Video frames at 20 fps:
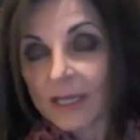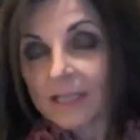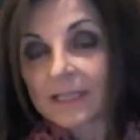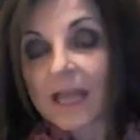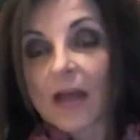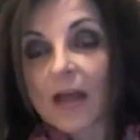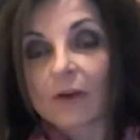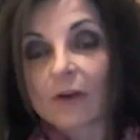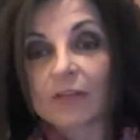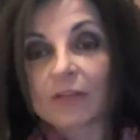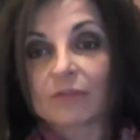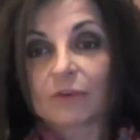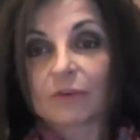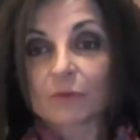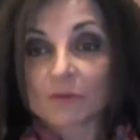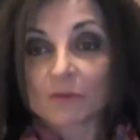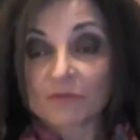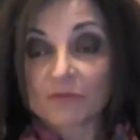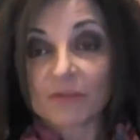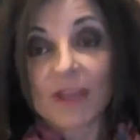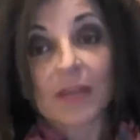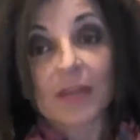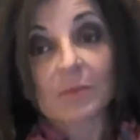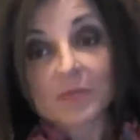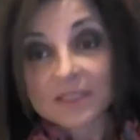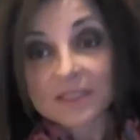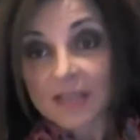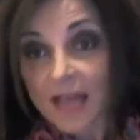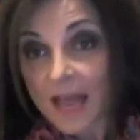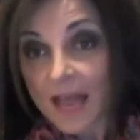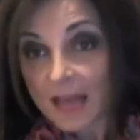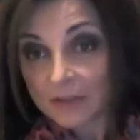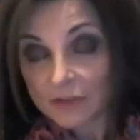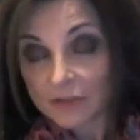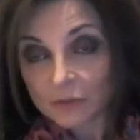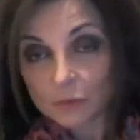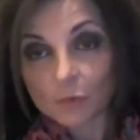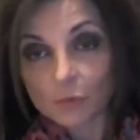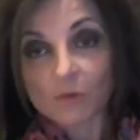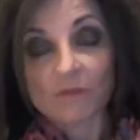Now, if you're a famous
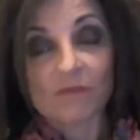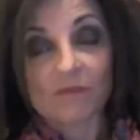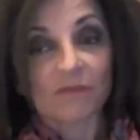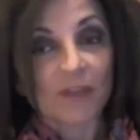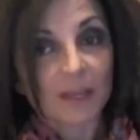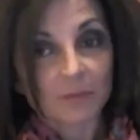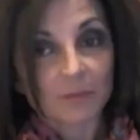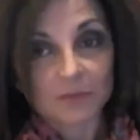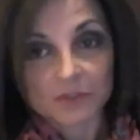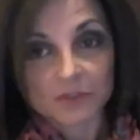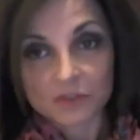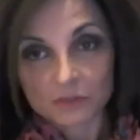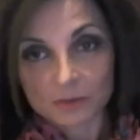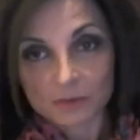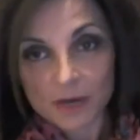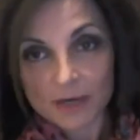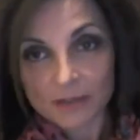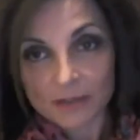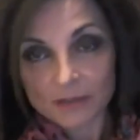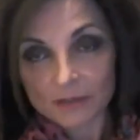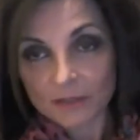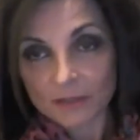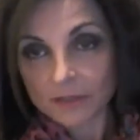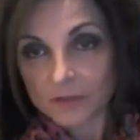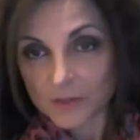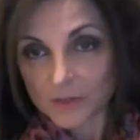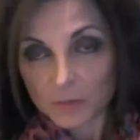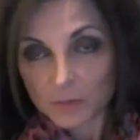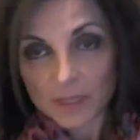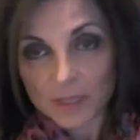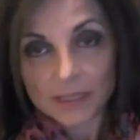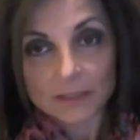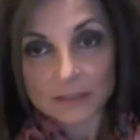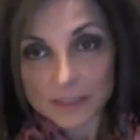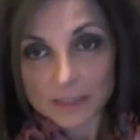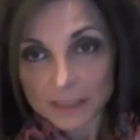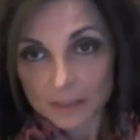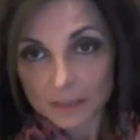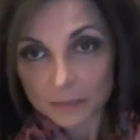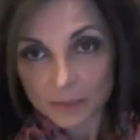actor or a famous director, I know Spike
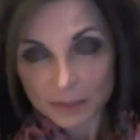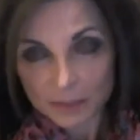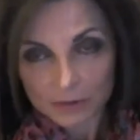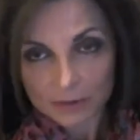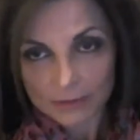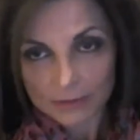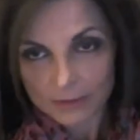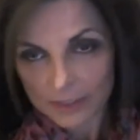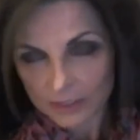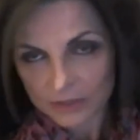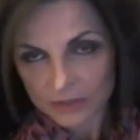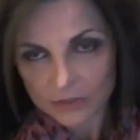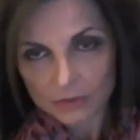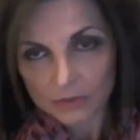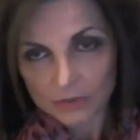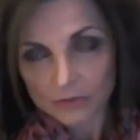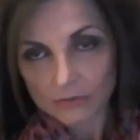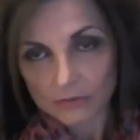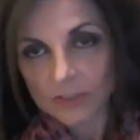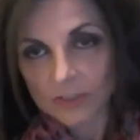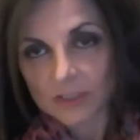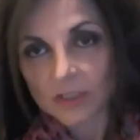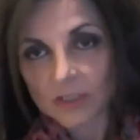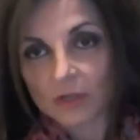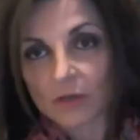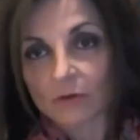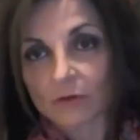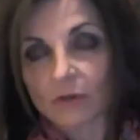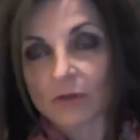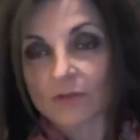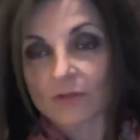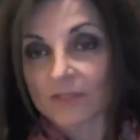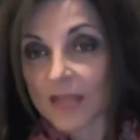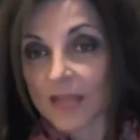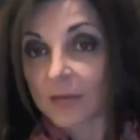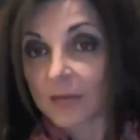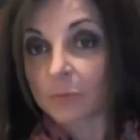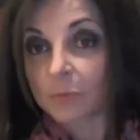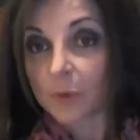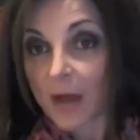Lee went on Kickstarter, Indiegogo,
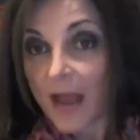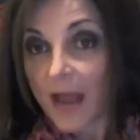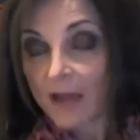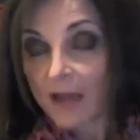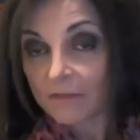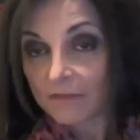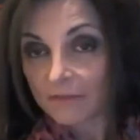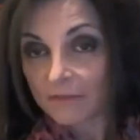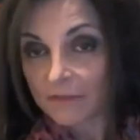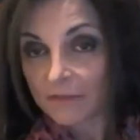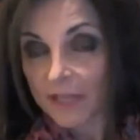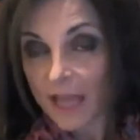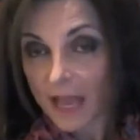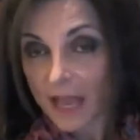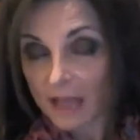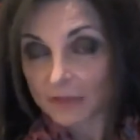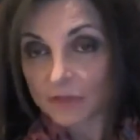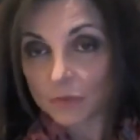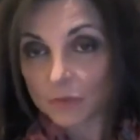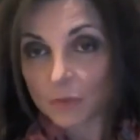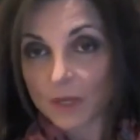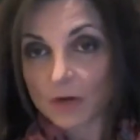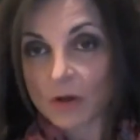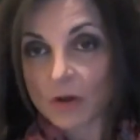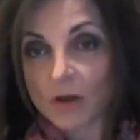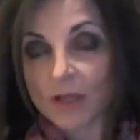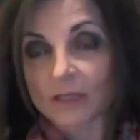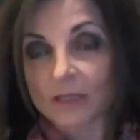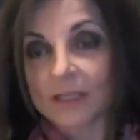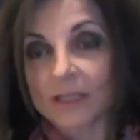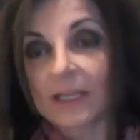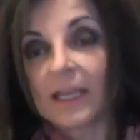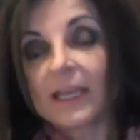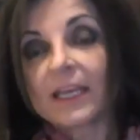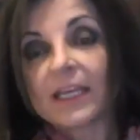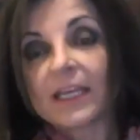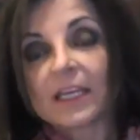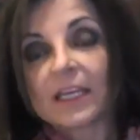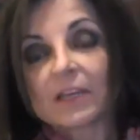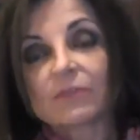Zach Braff, the actor, went on.
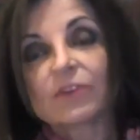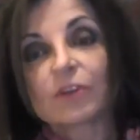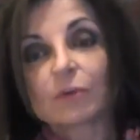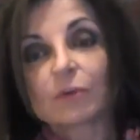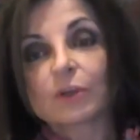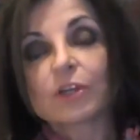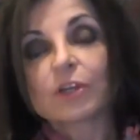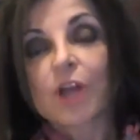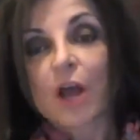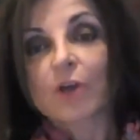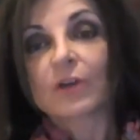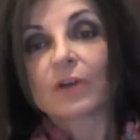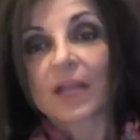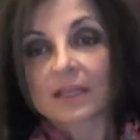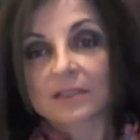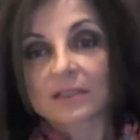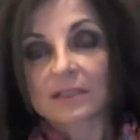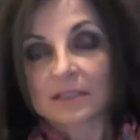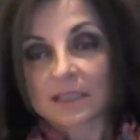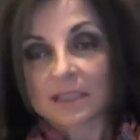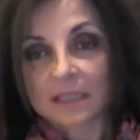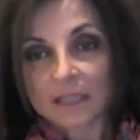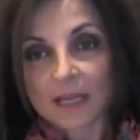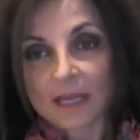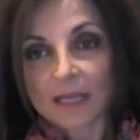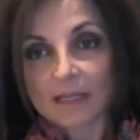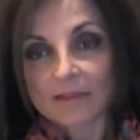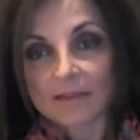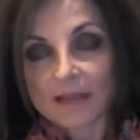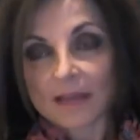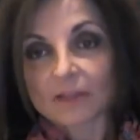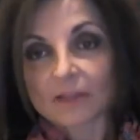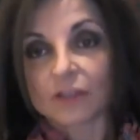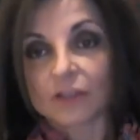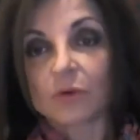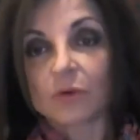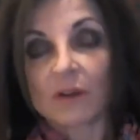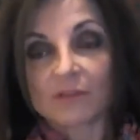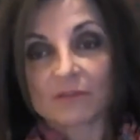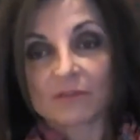If you're a known entity like that and
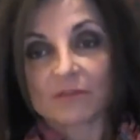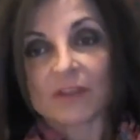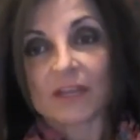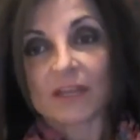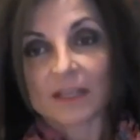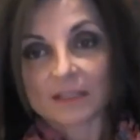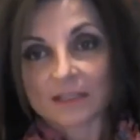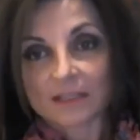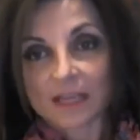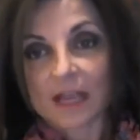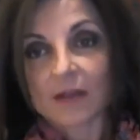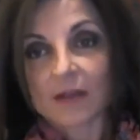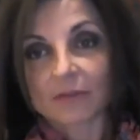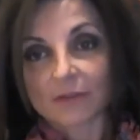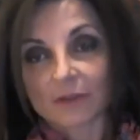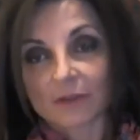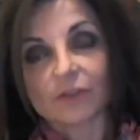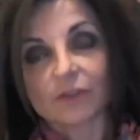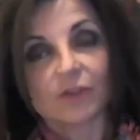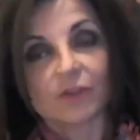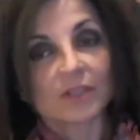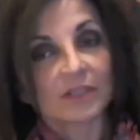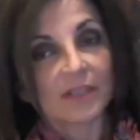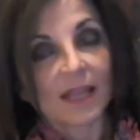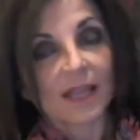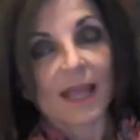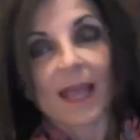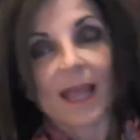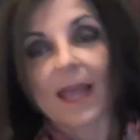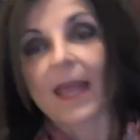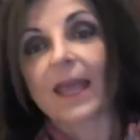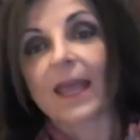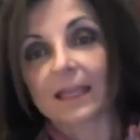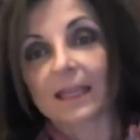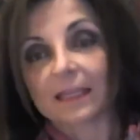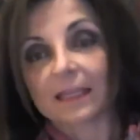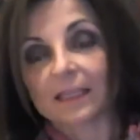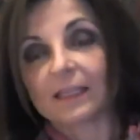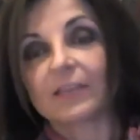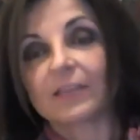you have fans out there and you can say,
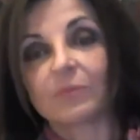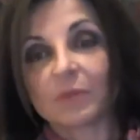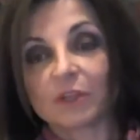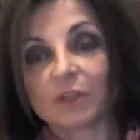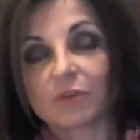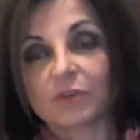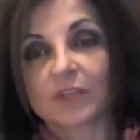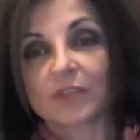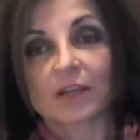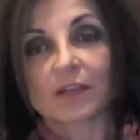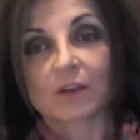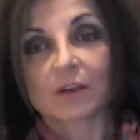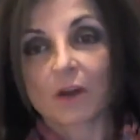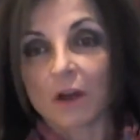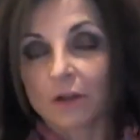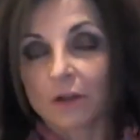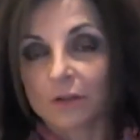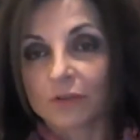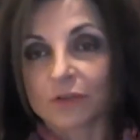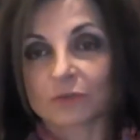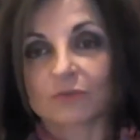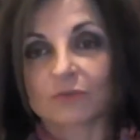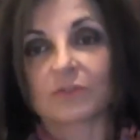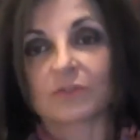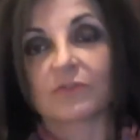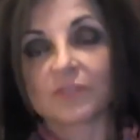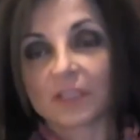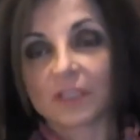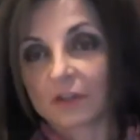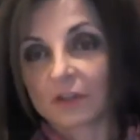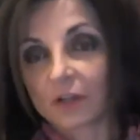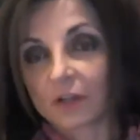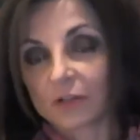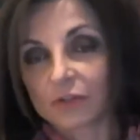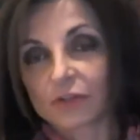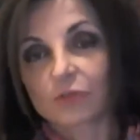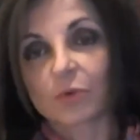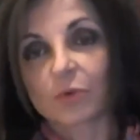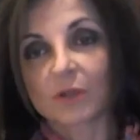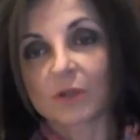hey, give me your $10, your $15, your
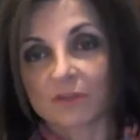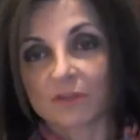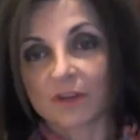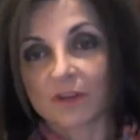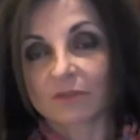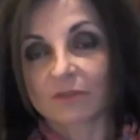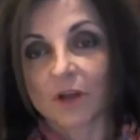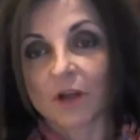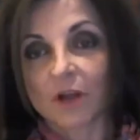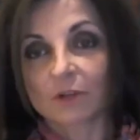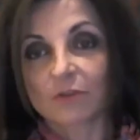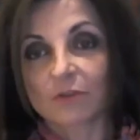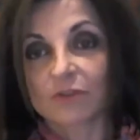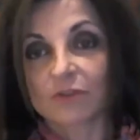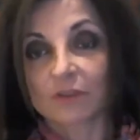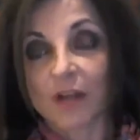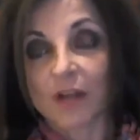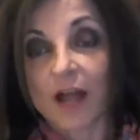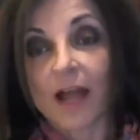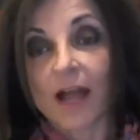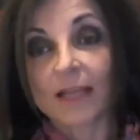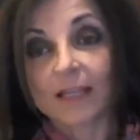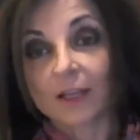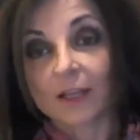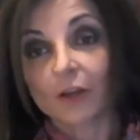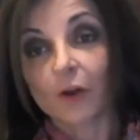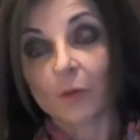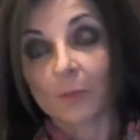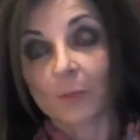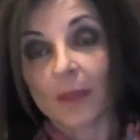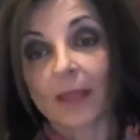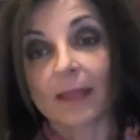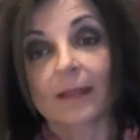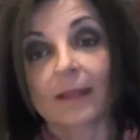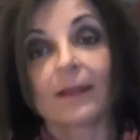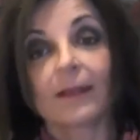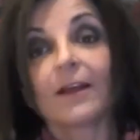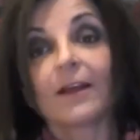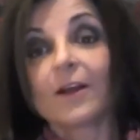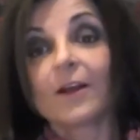$25 so that I can go
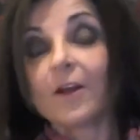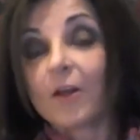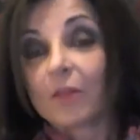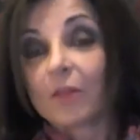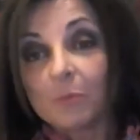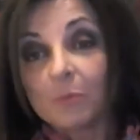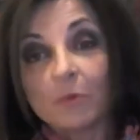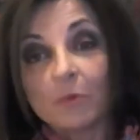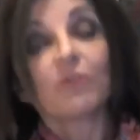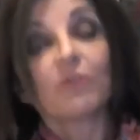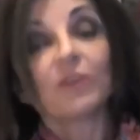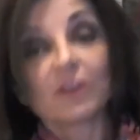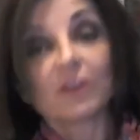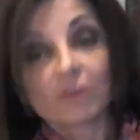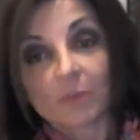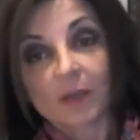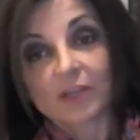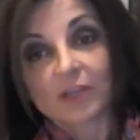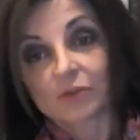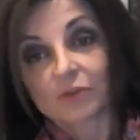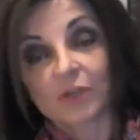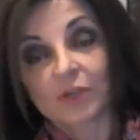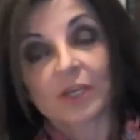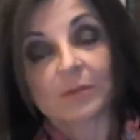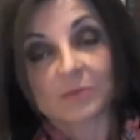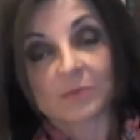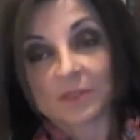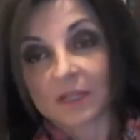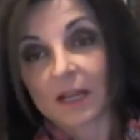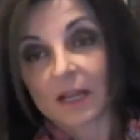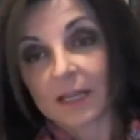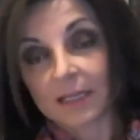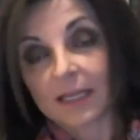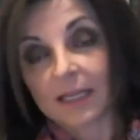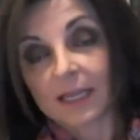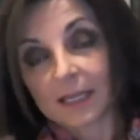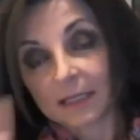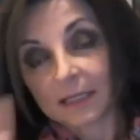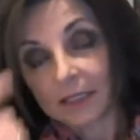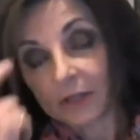make the movie of my dreams that I
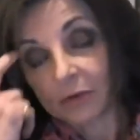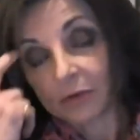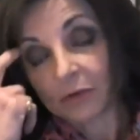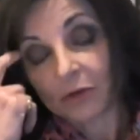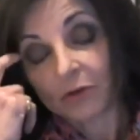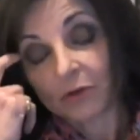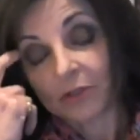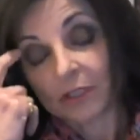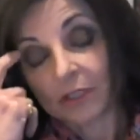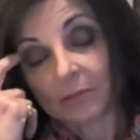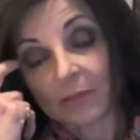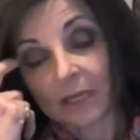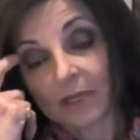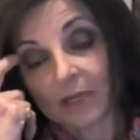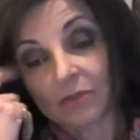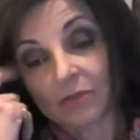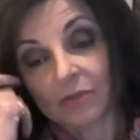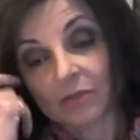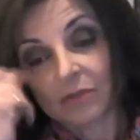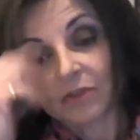can't, currently make under the